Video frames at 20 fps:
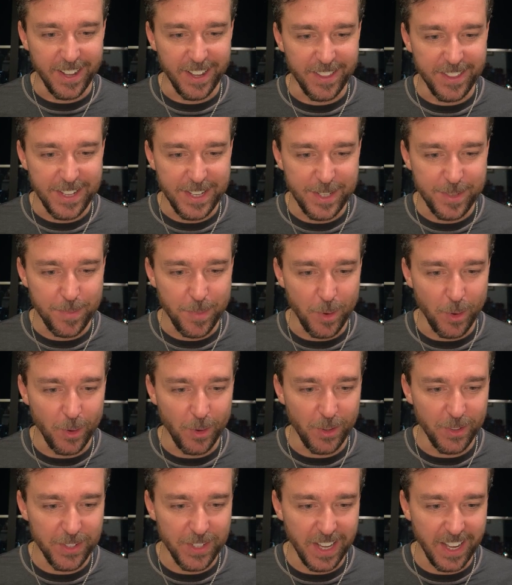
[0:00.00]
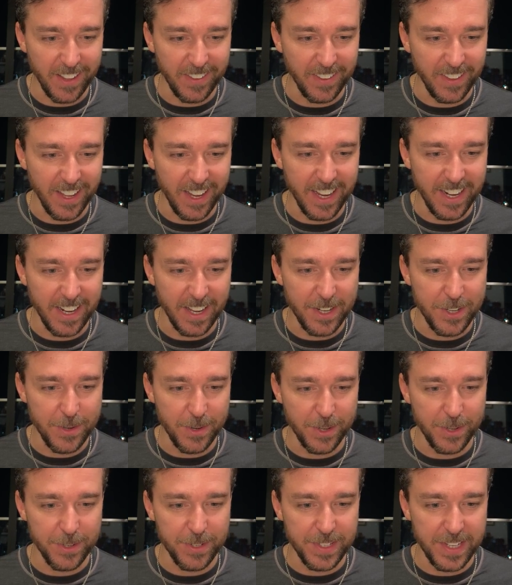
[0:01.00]
these bulls online. I do
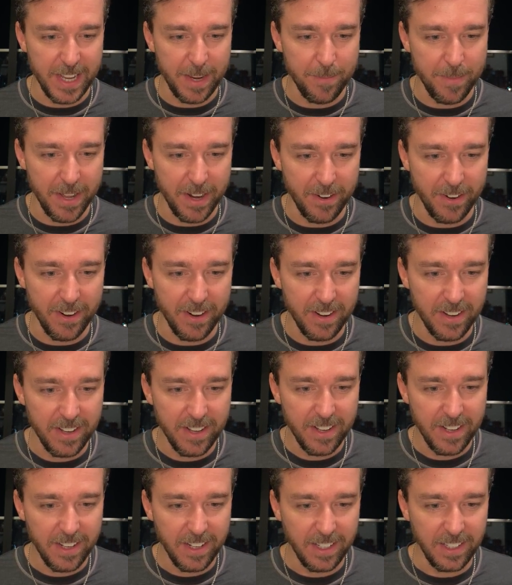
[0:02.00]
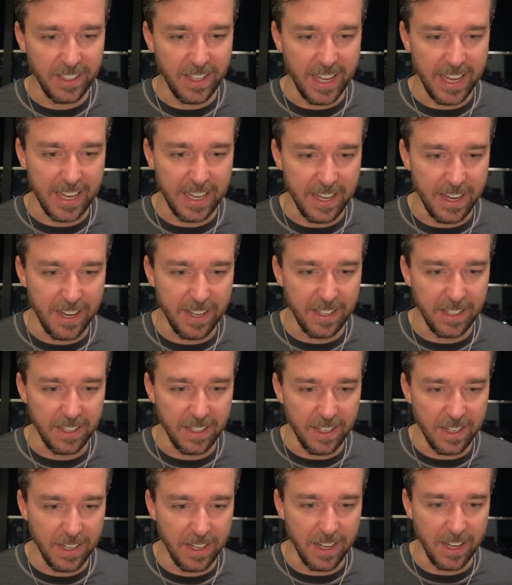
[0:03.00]
understand better. Like
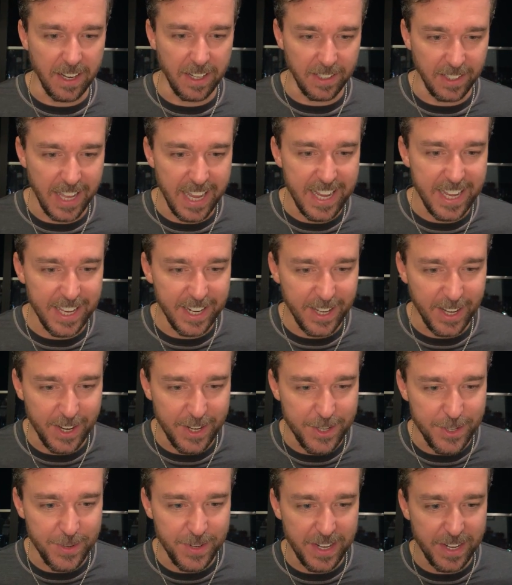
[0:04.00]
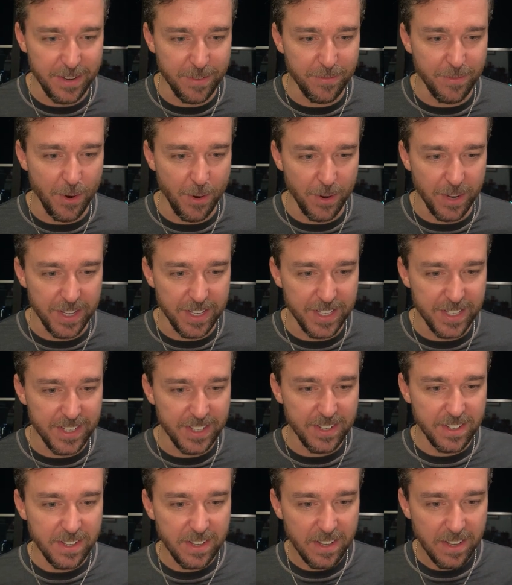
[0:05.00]
it, I do need to
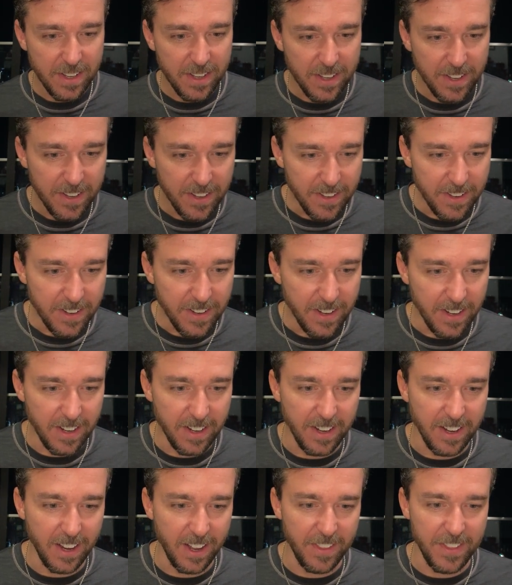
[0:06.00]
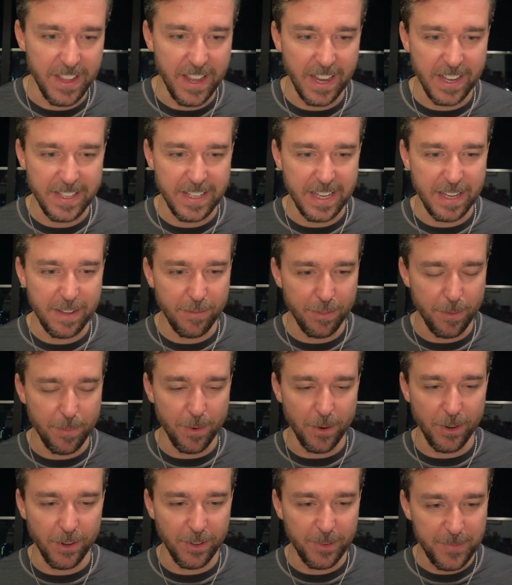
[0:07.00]
focus on the idea of the bull.